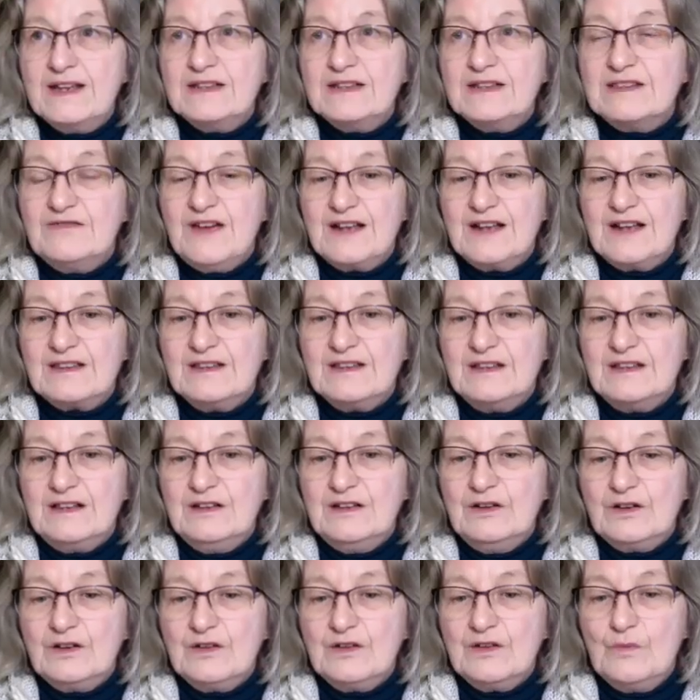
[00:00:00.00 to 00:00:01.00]
the fact that a
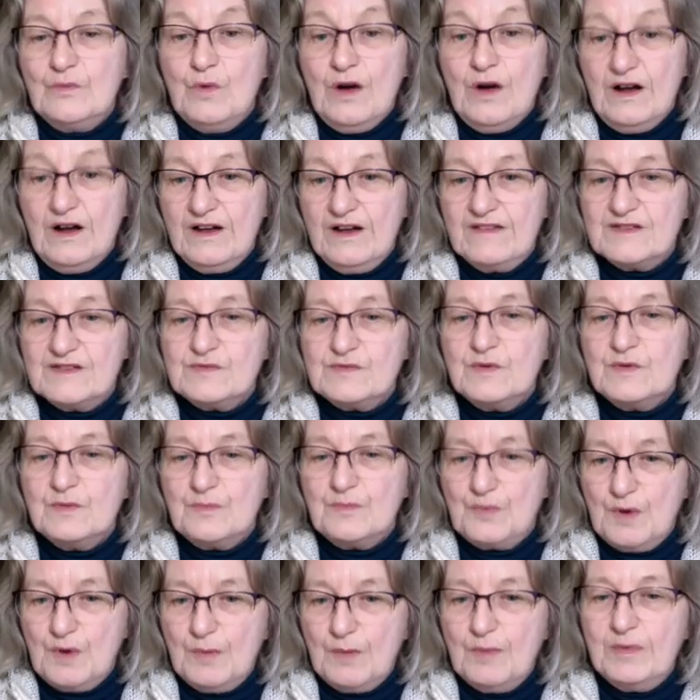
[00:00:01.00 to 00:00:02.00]
lot of wives were
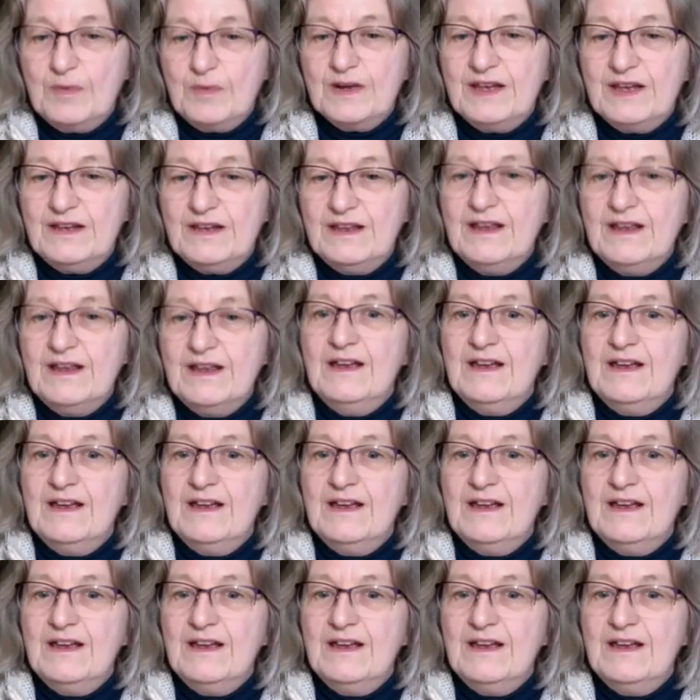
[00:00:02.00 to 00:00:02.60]
probably